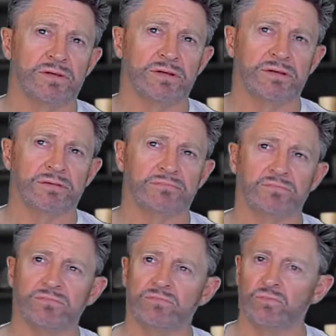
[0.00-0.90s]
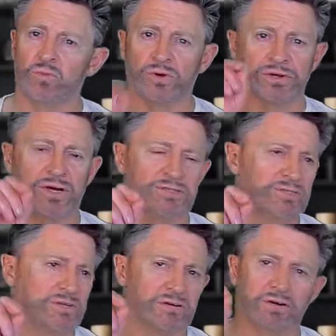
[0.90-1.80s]
1
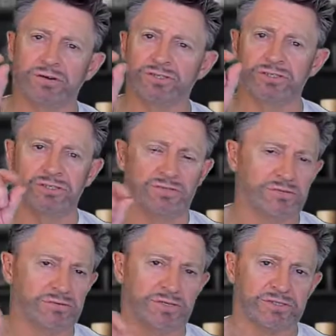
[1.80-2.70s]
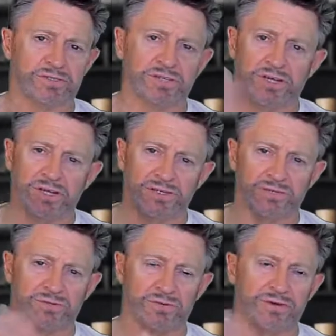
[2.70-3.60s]
notch and Gaussian 2 notches.
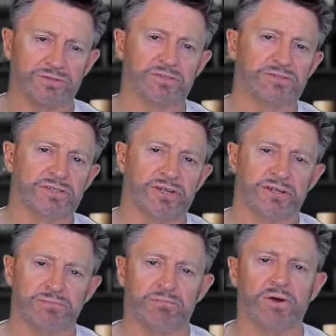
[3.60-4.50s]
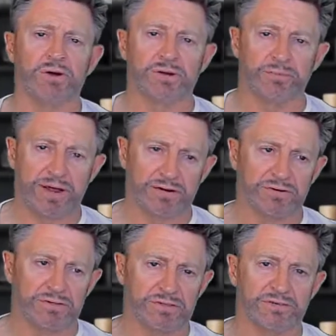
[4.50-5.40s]
just to ever so slightly blur the
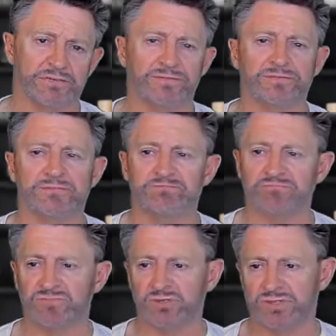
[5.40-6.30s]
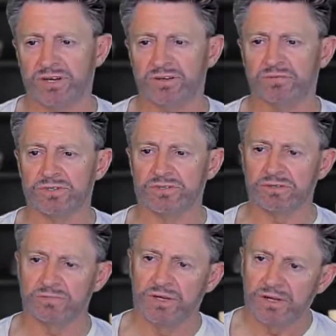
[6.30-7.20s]
background. I've tried it with
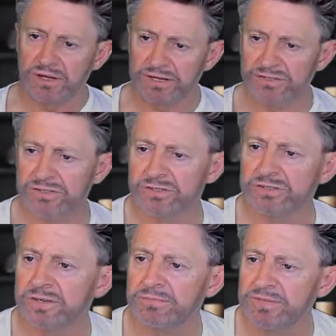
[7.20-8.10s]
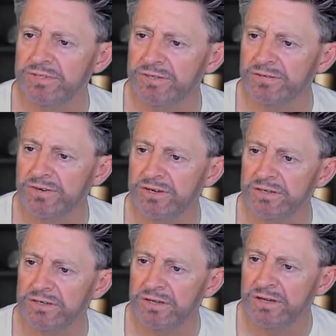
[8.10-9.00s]
some, actually, just let me see if I
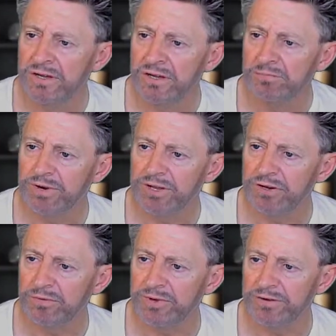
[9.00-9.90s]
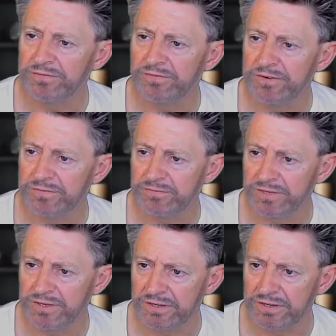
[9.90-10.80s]
can bring it up here in front of
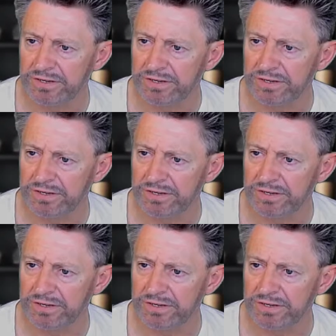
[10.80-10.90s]
me.